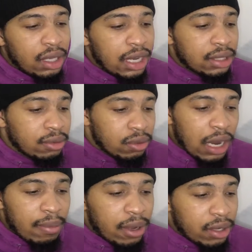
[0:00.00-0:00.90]
hit that
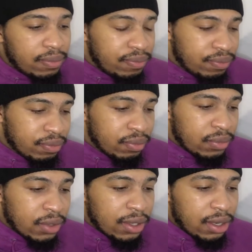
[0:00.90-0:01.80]
subscribe button
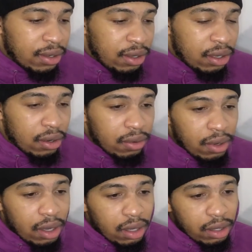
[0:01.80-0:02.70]
and, you
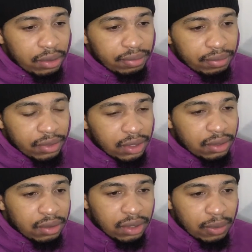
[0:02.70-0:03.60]
know,
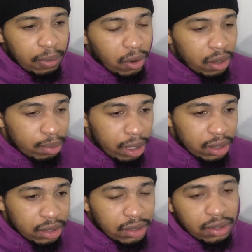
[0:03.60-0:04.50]
support the
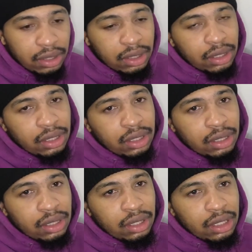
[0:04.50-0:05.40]
brother.
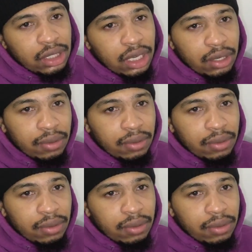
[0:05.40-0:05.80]
Let's get